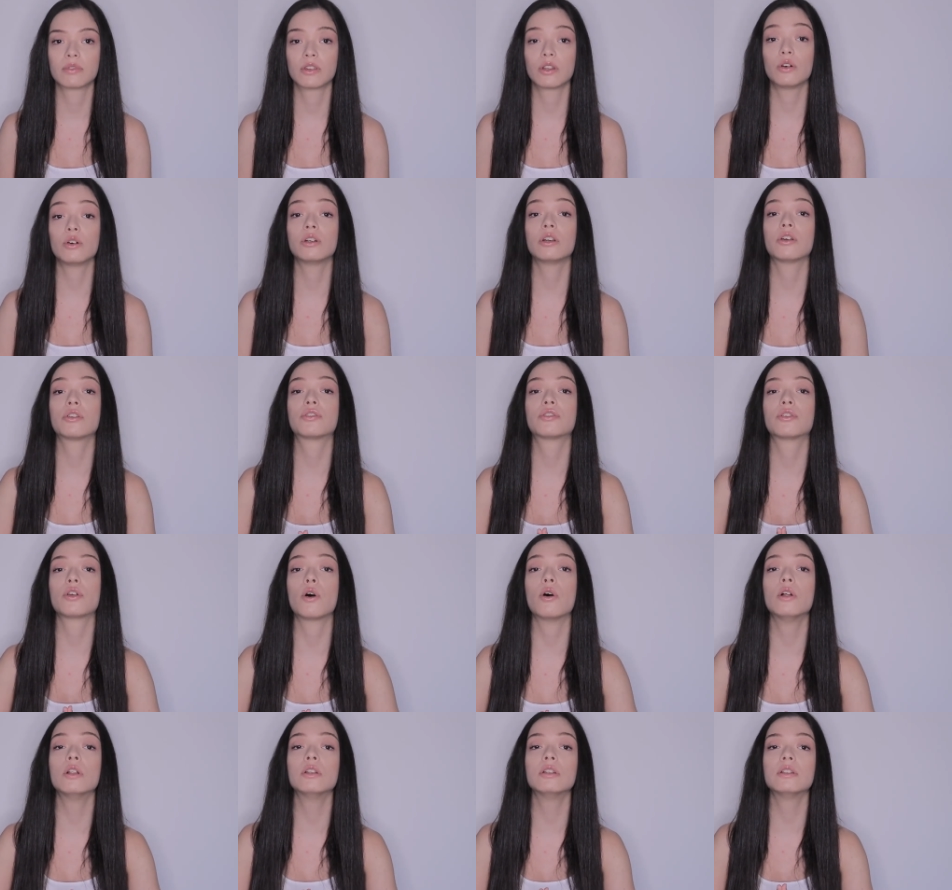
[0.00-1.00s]
on a
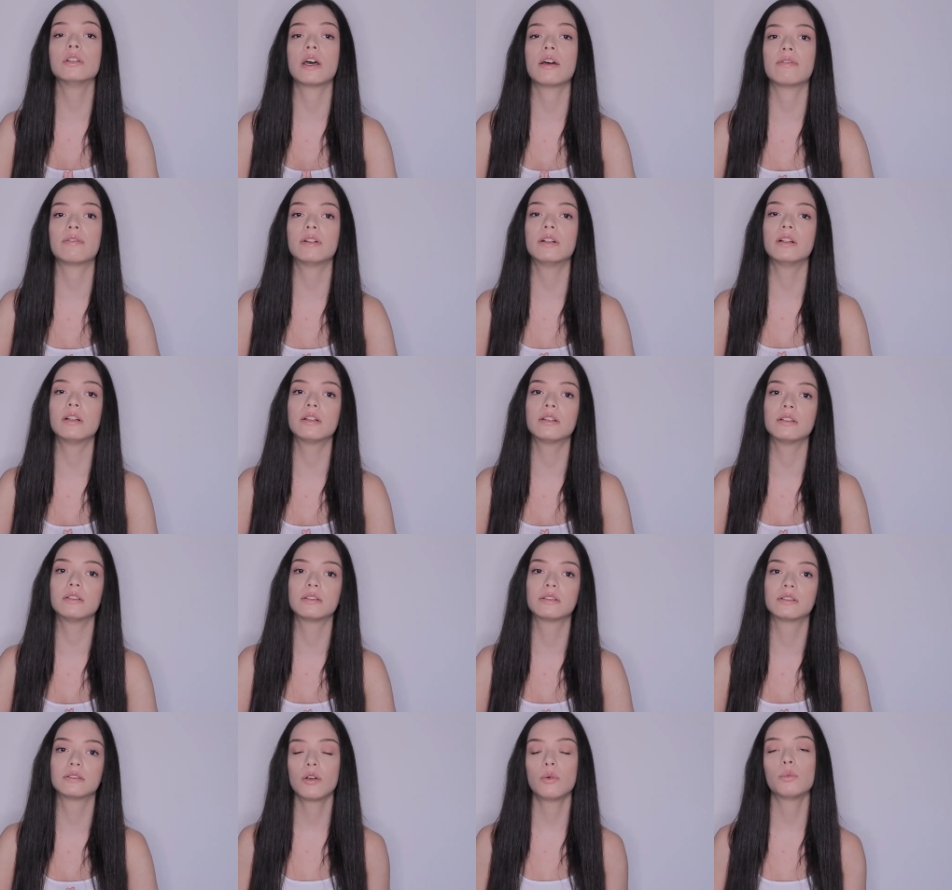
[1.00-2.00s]
soul level,
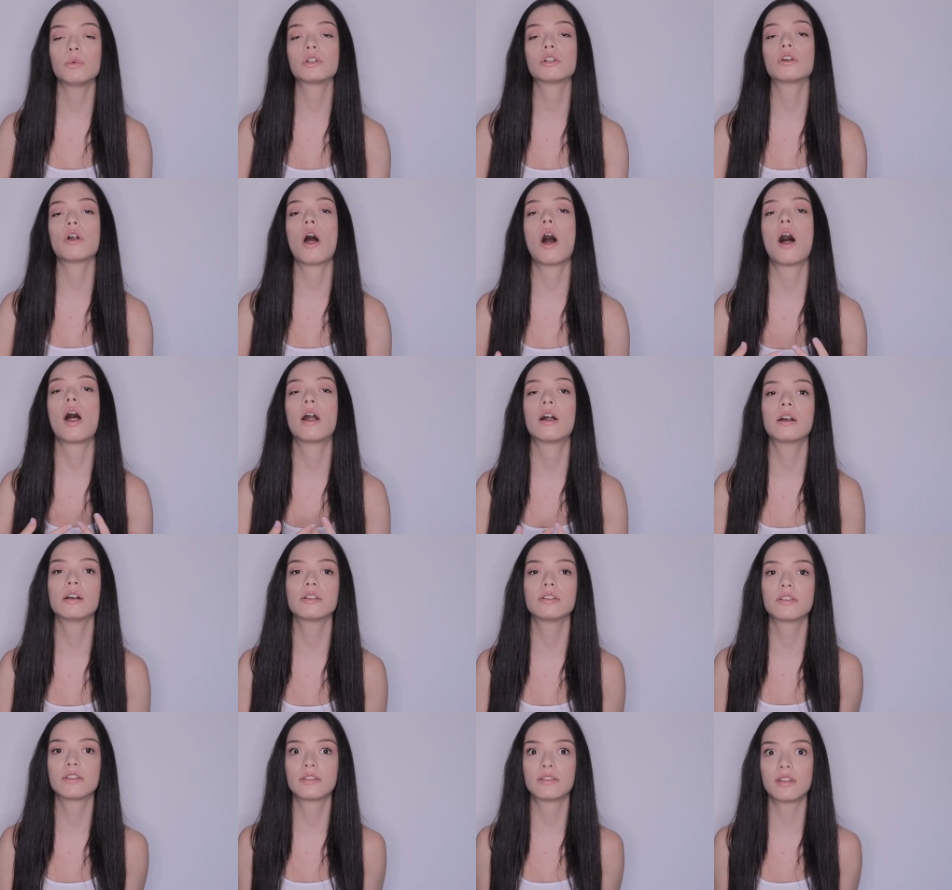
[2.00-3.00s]
what our
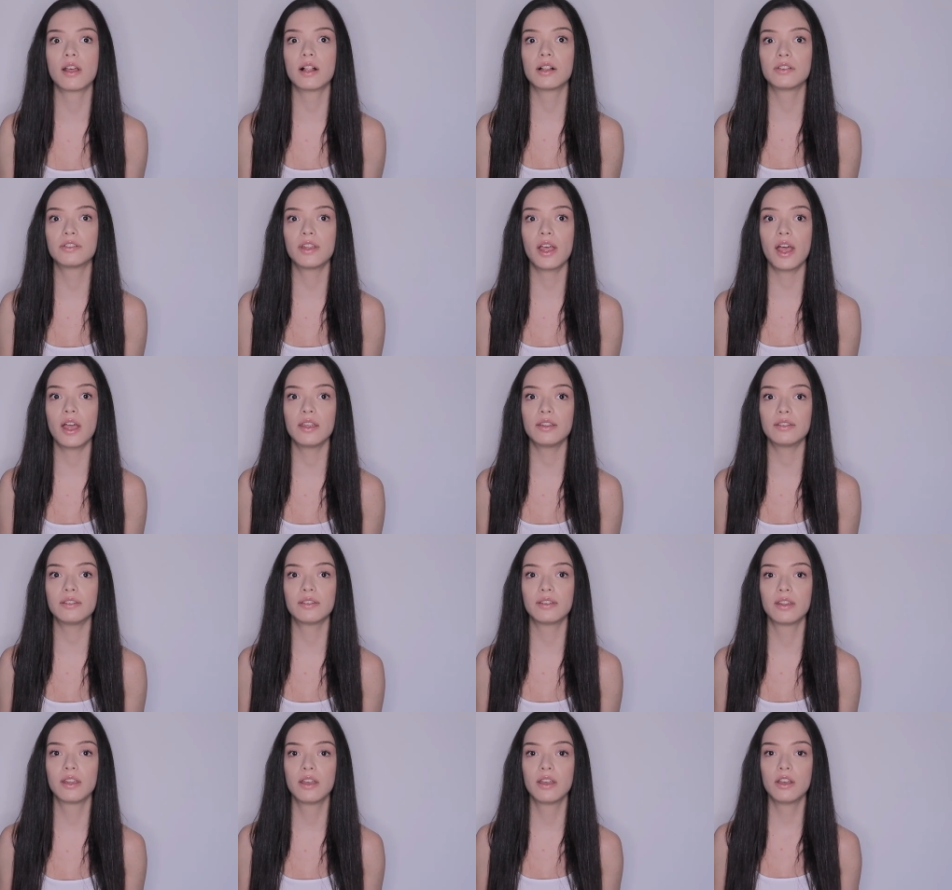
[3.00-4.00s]
heart tells us,
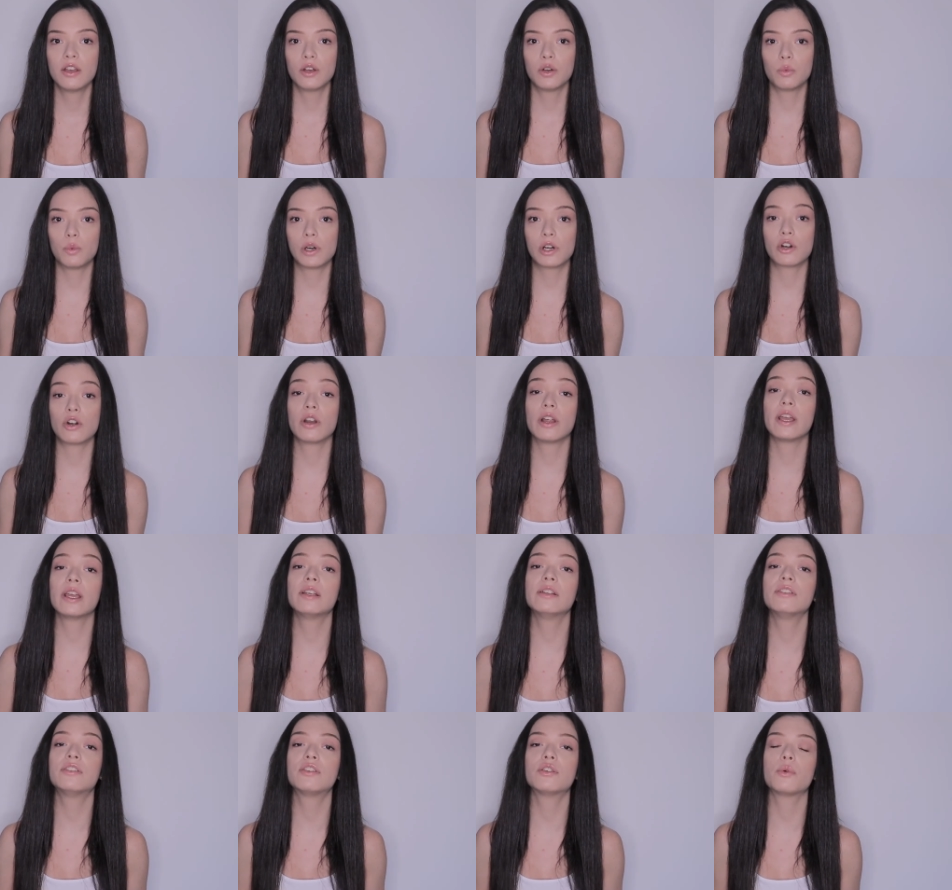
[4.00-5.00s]
what our
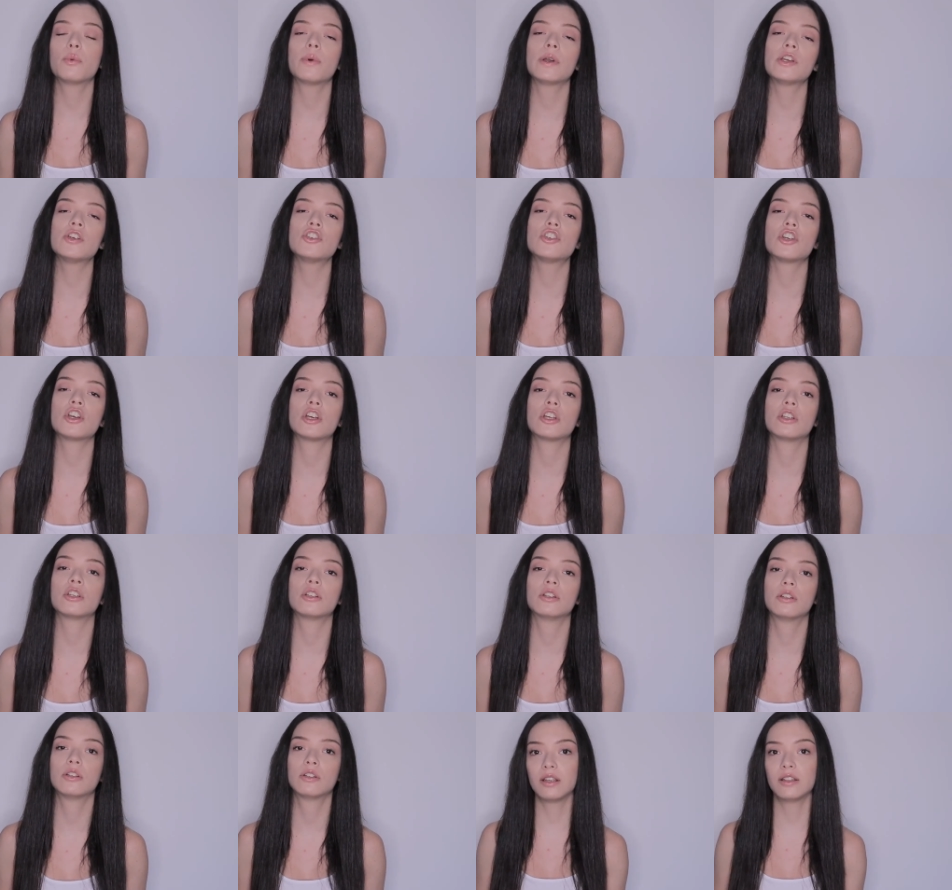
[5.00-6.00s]

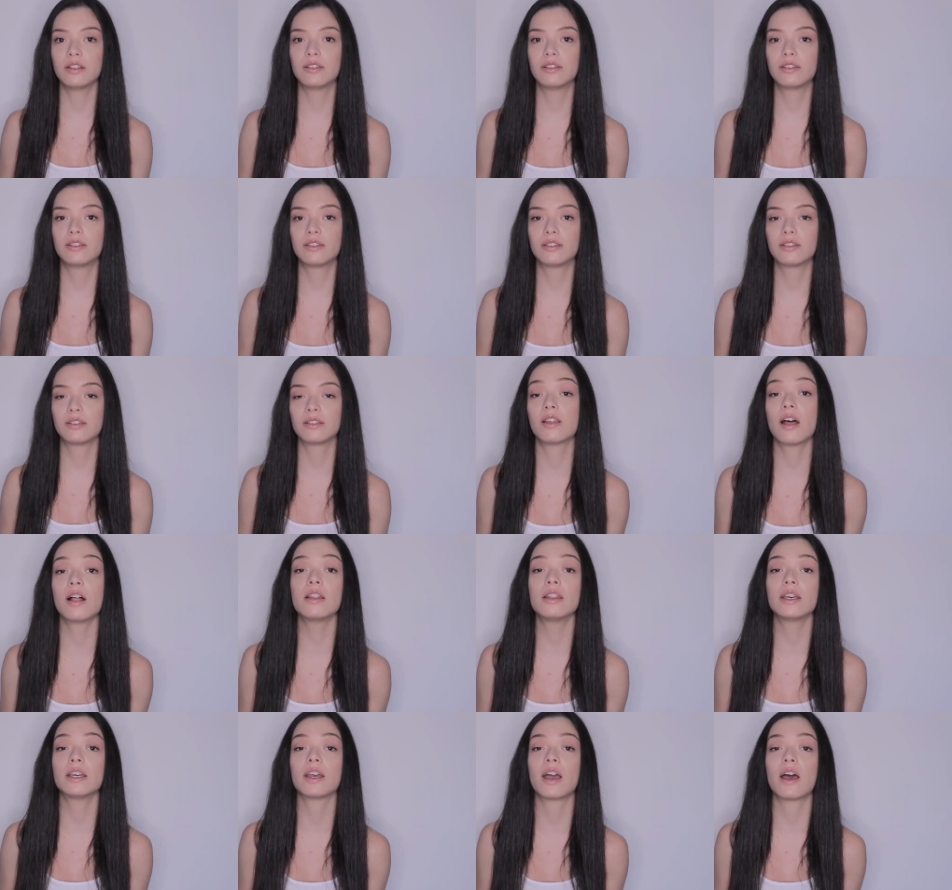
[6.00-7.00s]
intuition is
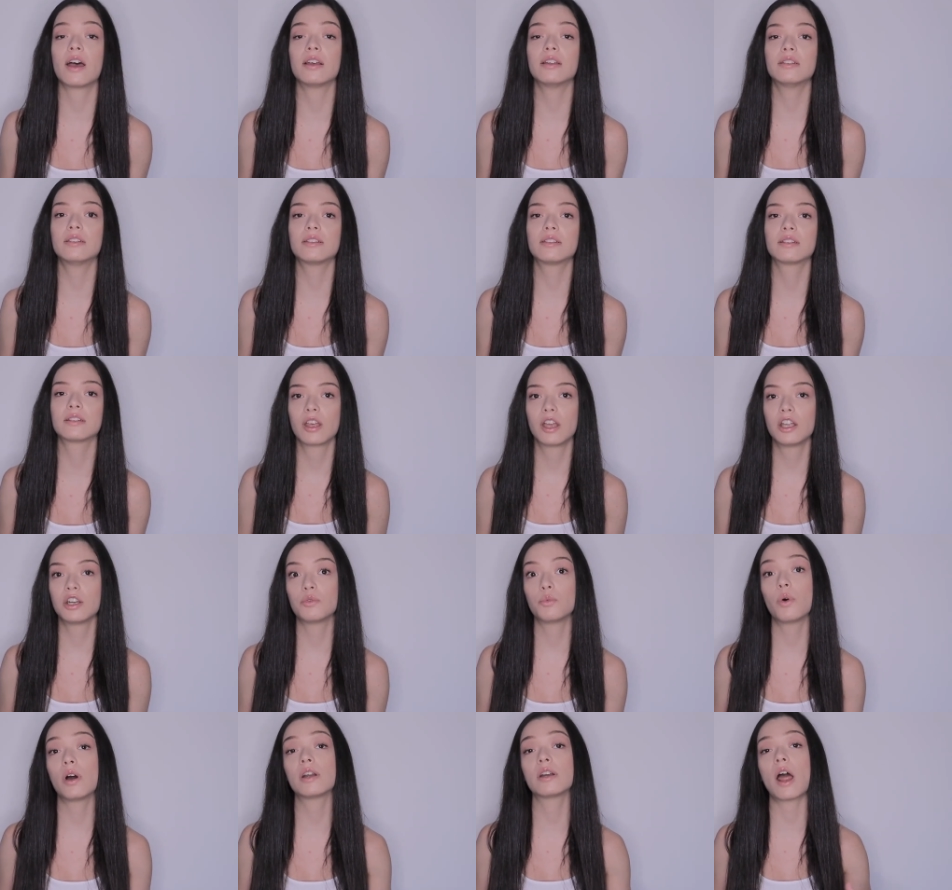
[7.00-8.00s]
telling us,
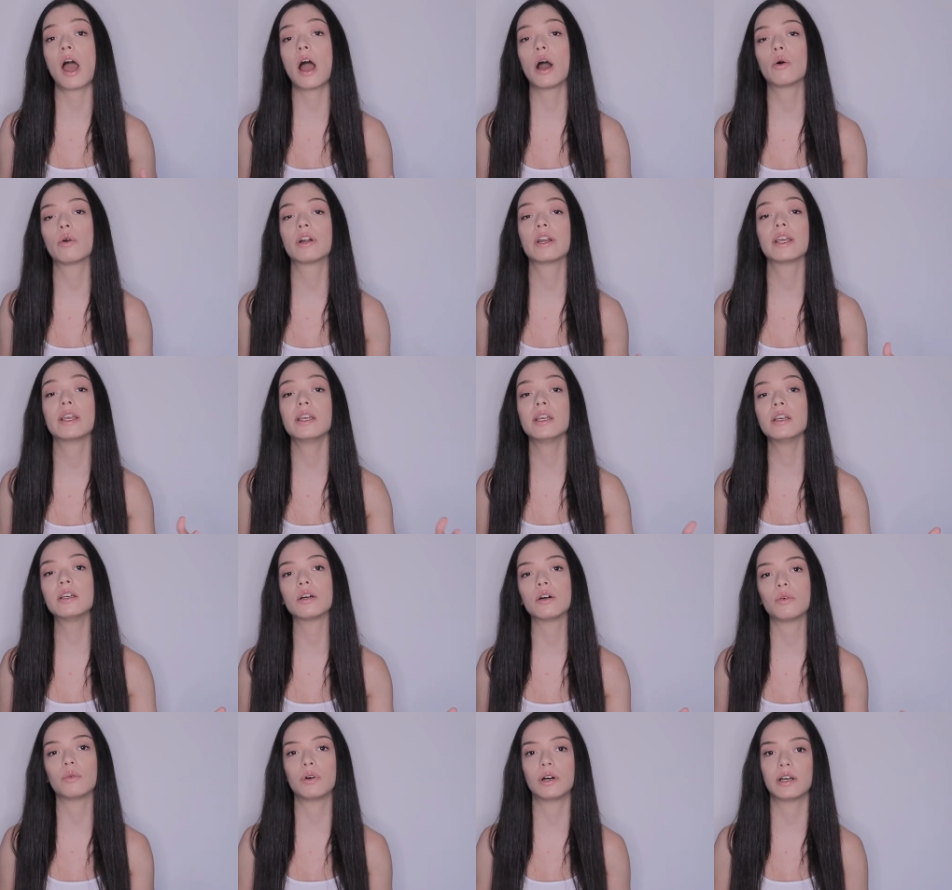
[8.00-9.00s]
and what our
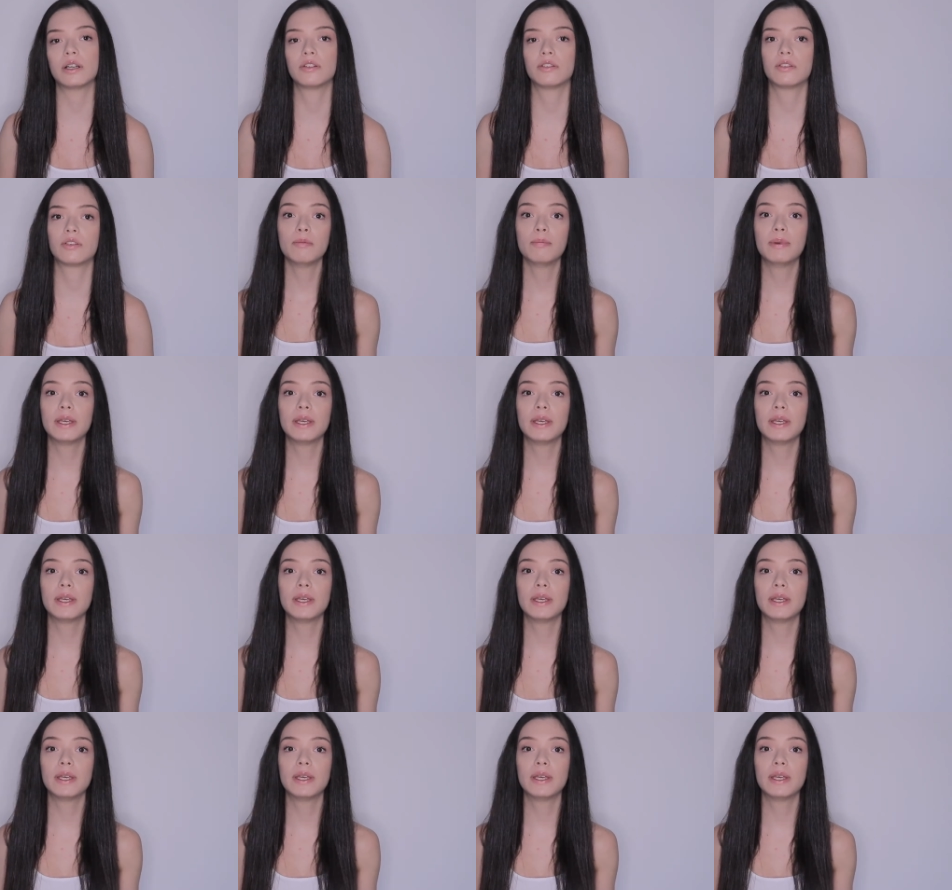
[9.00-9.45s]
ego wants.